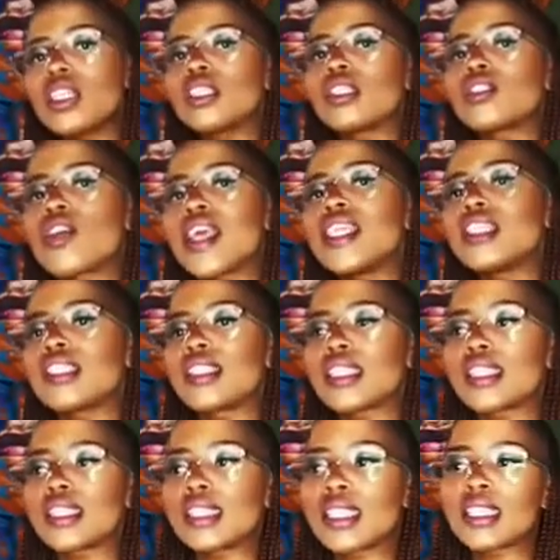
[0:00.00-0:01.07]
It's crazy
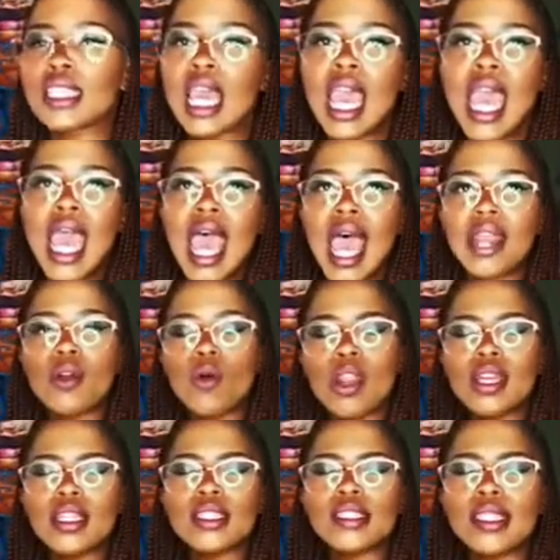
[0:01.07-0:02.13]
statistics, and all I
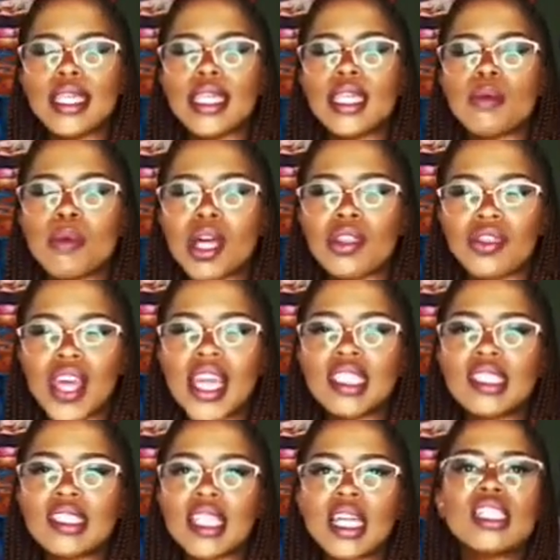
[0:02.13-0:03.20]
can say about that
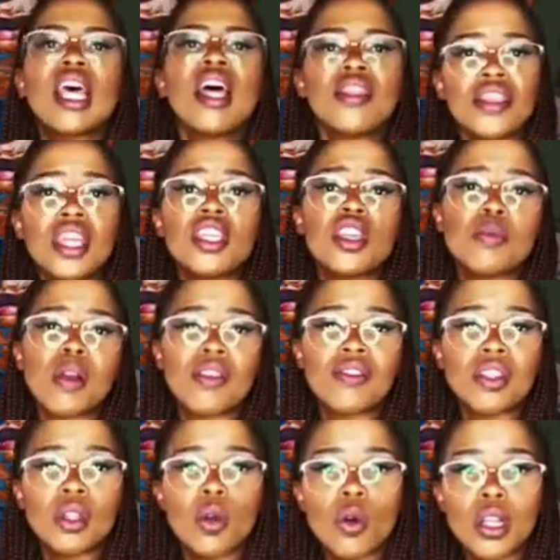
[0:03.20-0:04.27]
is that thank you,
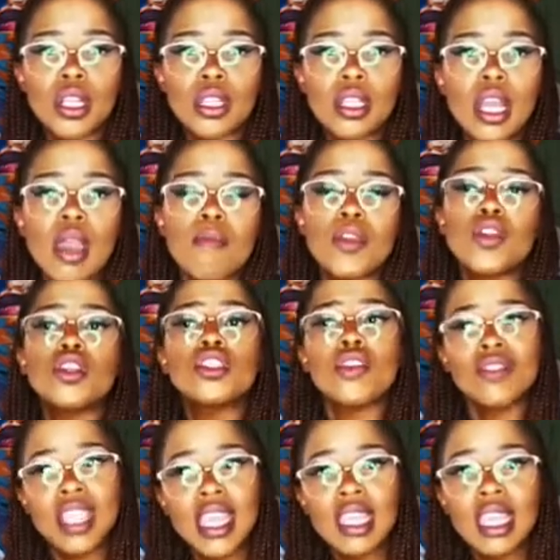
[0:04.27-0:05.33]
Pravin Gordhan, because you've
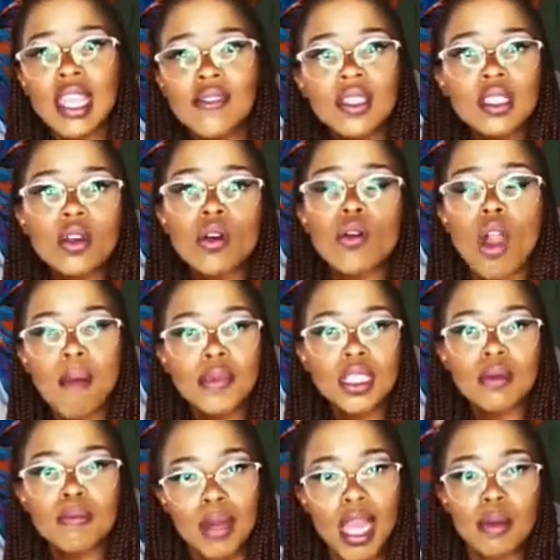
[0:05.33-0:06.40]
taken every single
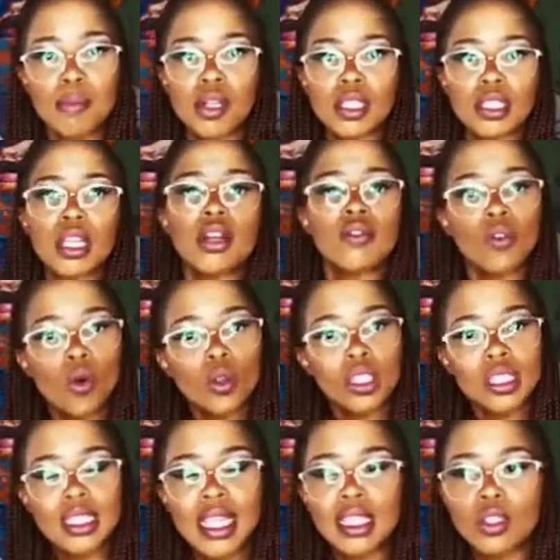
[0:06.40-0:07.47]
competent black person out of all the
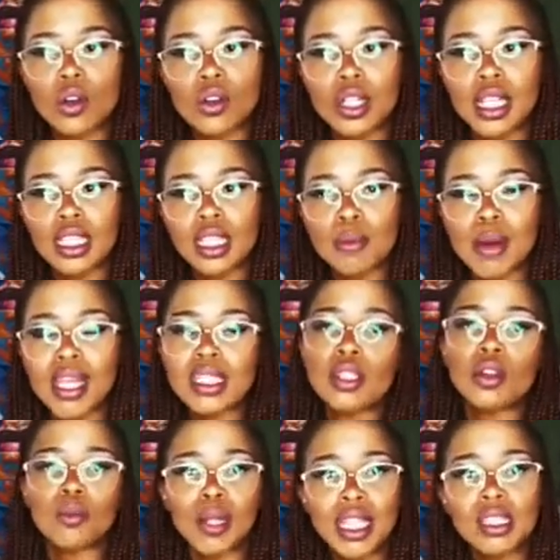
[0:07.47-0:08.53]
state-owned enterprise and
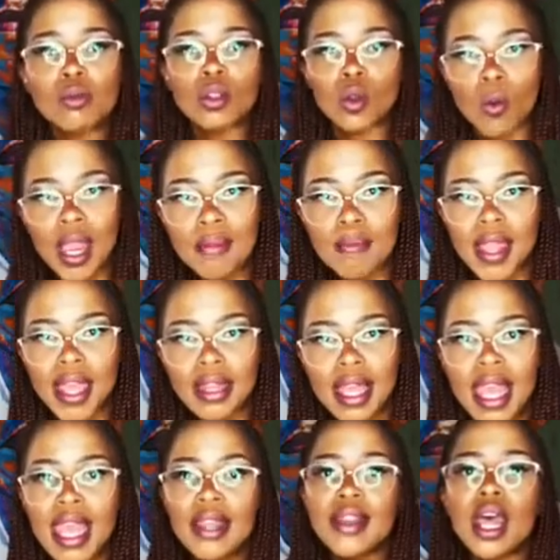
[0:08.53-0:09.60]
replaced it with a white man.
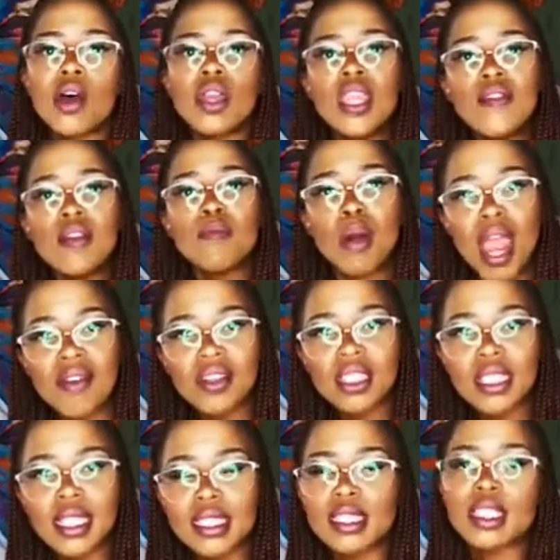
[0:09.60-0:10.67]
Now even private
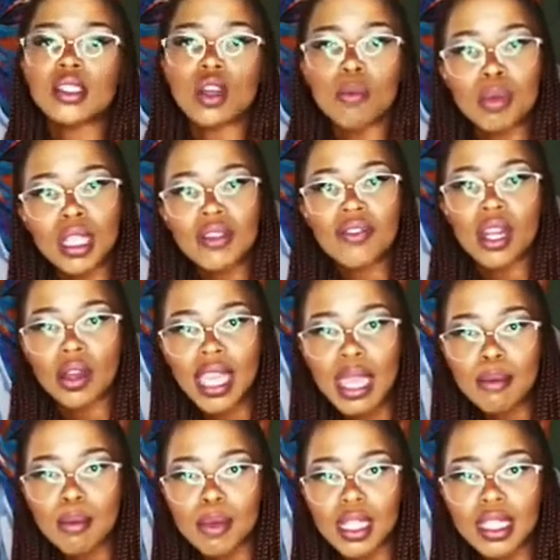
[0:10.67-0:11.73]
sector does not believe in our
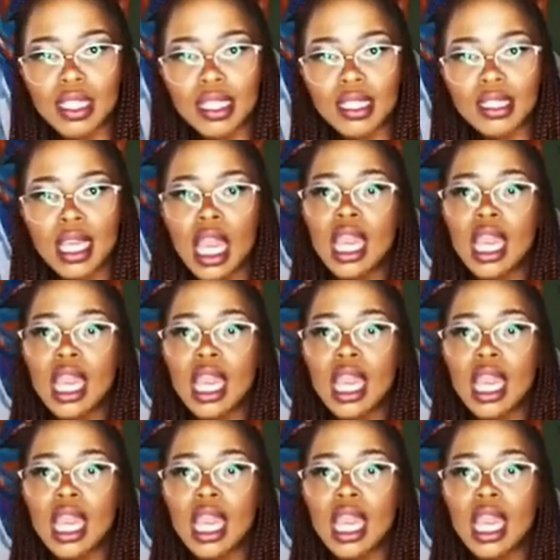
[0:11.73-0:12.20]
capabilities.